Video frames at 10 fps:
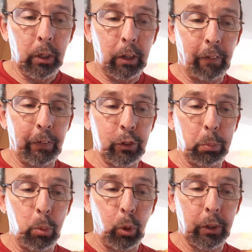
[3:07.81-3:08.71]
if it's
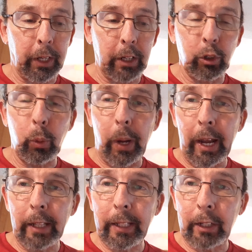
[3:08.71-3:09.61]
more than, you
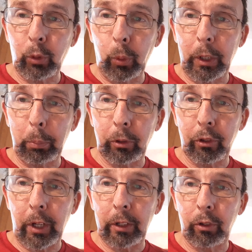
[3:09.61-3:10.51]
add that
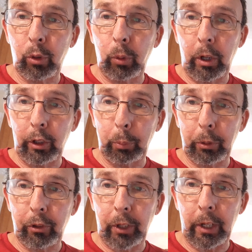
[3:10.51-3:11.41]
20% to
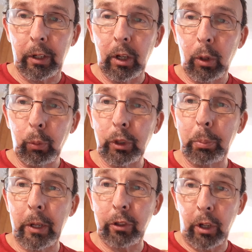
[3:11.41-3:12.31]
100%, which
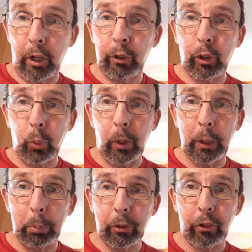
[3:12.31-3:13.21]
makes
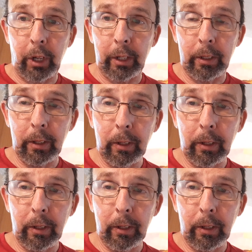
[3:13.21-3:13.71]
120%,